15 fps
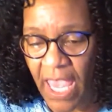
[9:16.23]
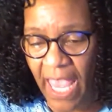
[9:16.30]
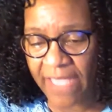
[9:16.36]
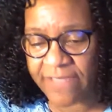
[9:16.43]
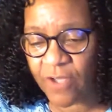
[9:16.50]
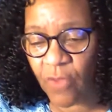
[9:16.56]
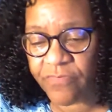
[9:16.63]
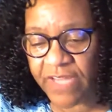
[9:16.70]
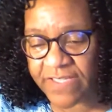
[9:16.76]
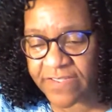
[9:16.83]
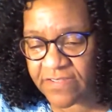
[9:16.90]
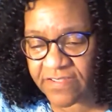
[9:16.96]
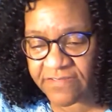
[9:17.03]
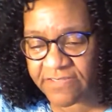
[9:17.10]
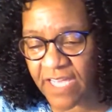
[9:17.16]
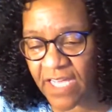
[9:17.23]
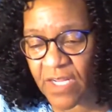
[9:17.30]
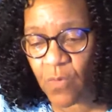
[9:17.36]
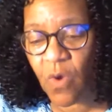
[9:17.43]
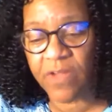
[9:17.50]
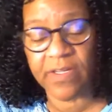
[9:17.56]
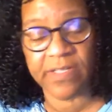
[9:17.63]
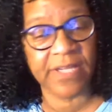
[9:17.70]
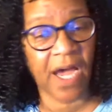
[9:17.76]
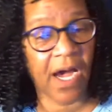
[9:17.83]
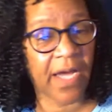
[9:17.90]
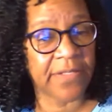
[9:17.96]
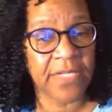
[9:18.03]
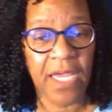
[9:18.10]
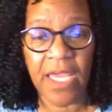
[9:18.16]
And so this is stealing, whether
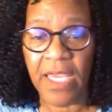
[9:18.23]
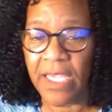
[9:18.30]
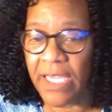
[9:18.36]
done